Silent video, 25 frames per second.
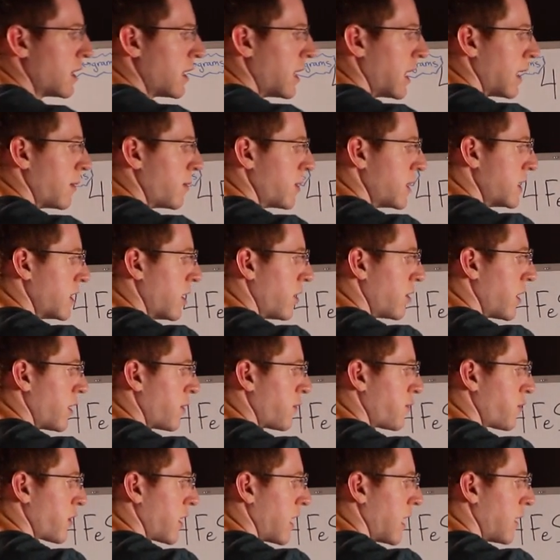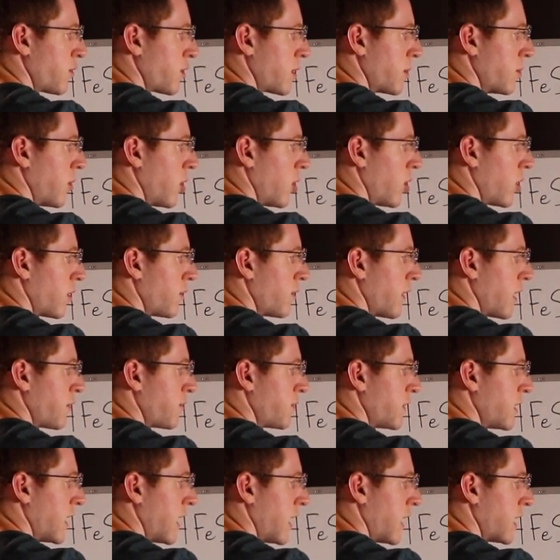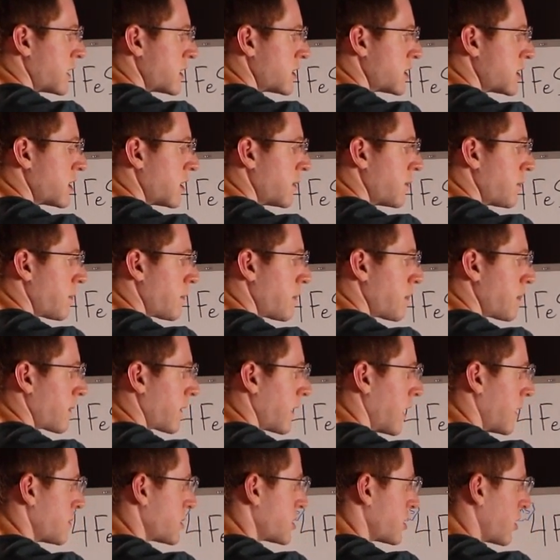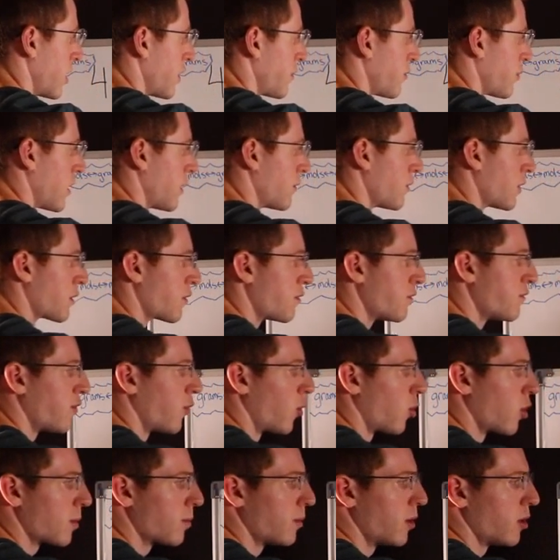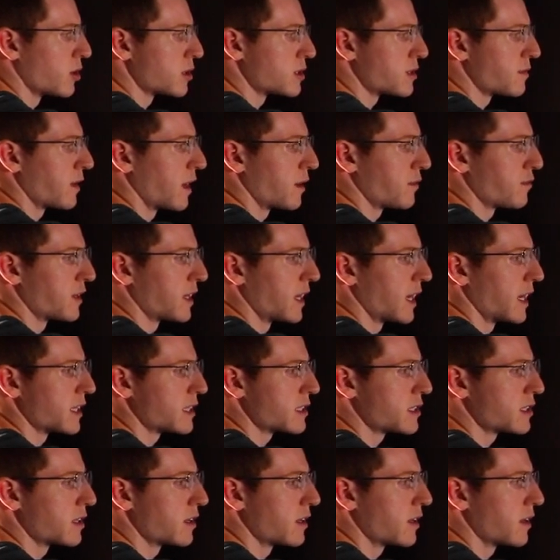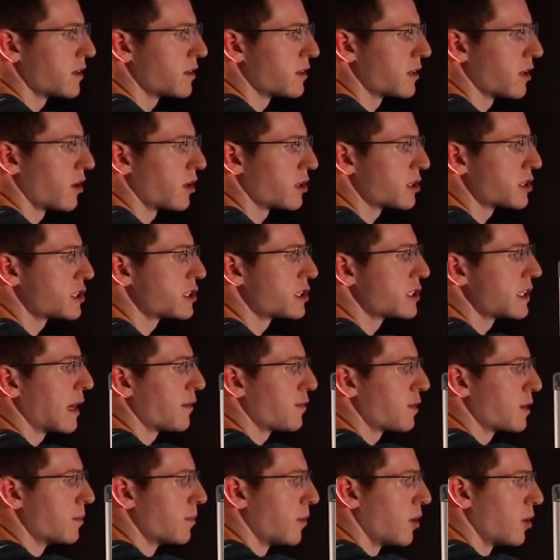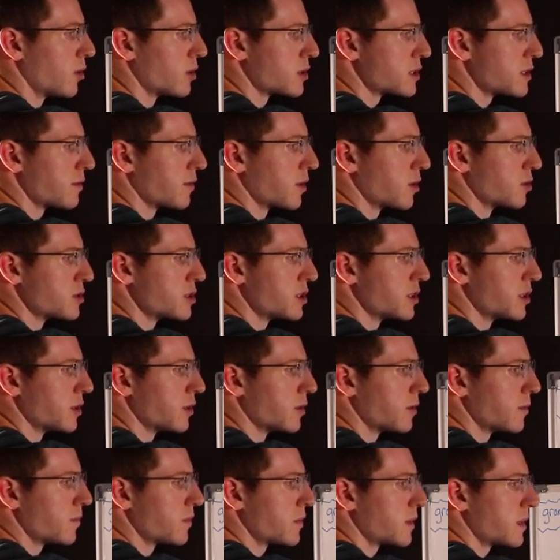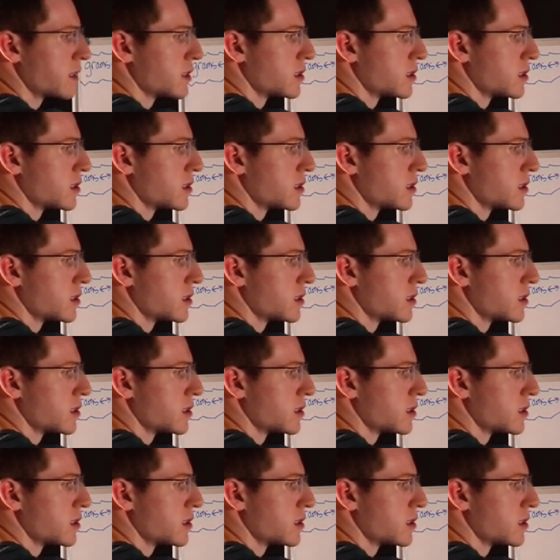And we know that for every mole of FeS, for every 4 moles of FeS, there are 7 moles of O2.